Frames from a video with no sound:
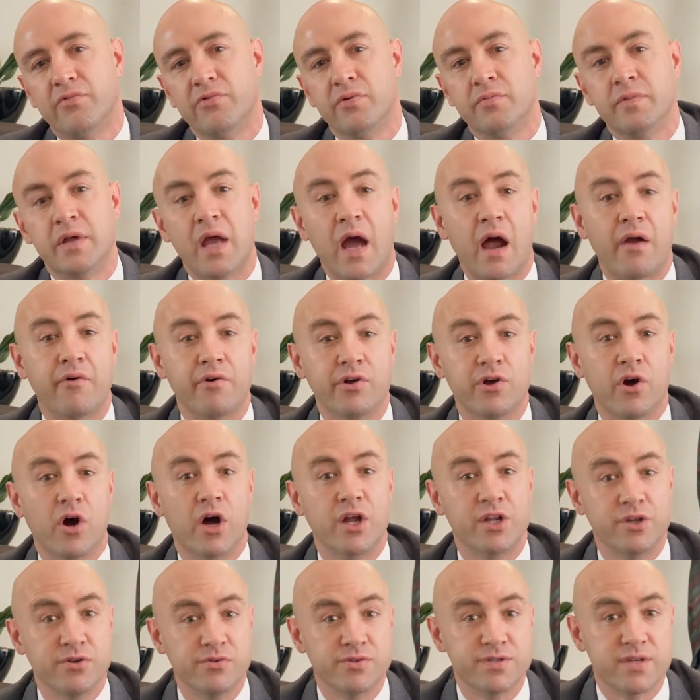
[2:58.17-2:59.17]
from the
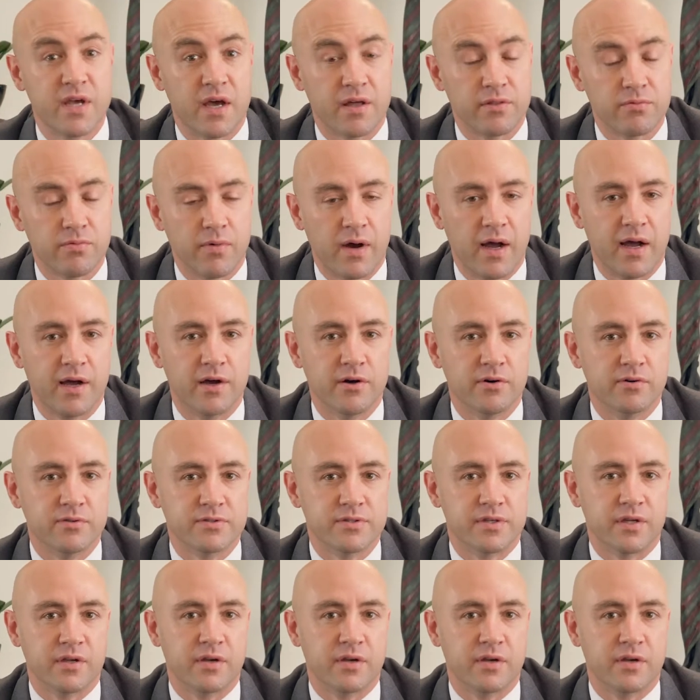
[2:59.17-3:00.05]
REI New South Wales,